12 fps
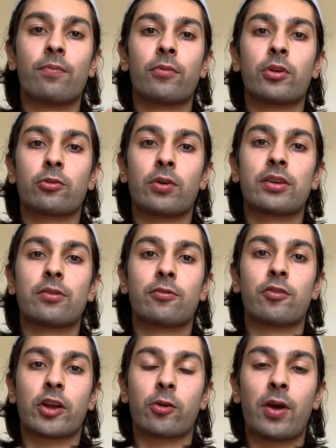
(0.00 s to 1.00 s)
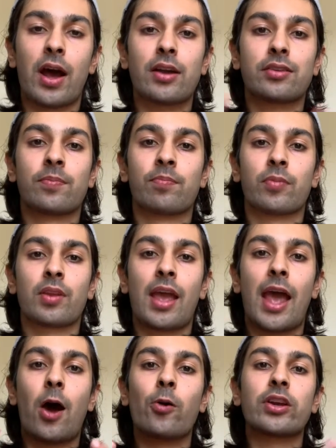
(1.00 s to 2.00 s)
trying to figure out
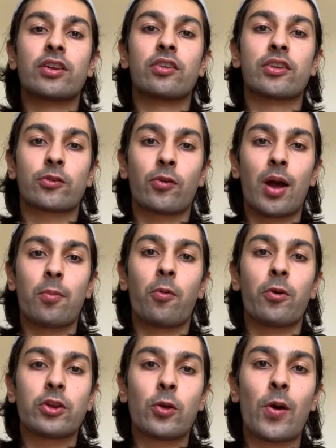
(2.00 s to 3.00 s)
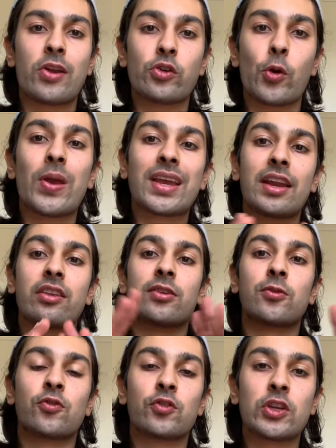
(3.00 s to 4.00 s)
how you can describe what you are doing in as
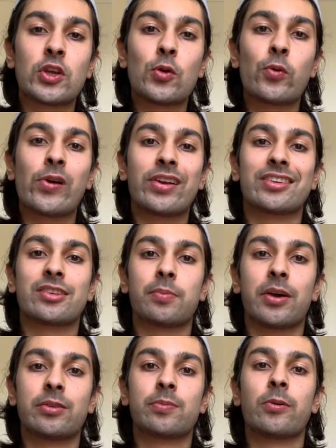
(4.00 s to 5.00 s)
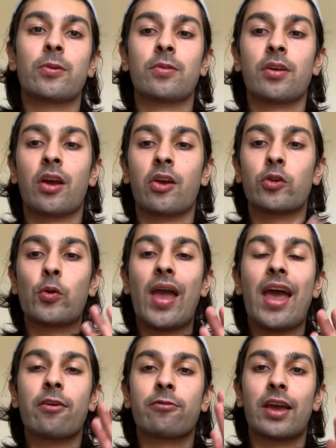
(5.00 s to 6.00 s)
few words as possible to
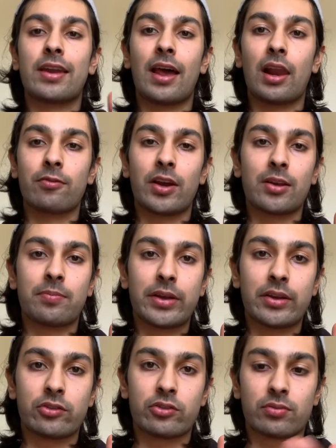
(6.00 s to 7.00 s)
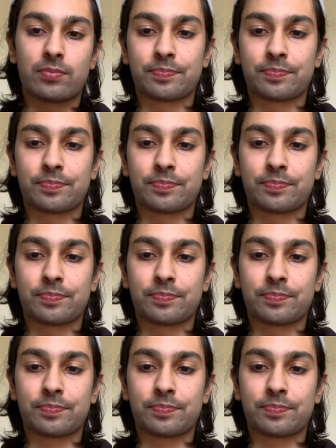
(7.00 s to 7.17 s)
have an elevator pitch.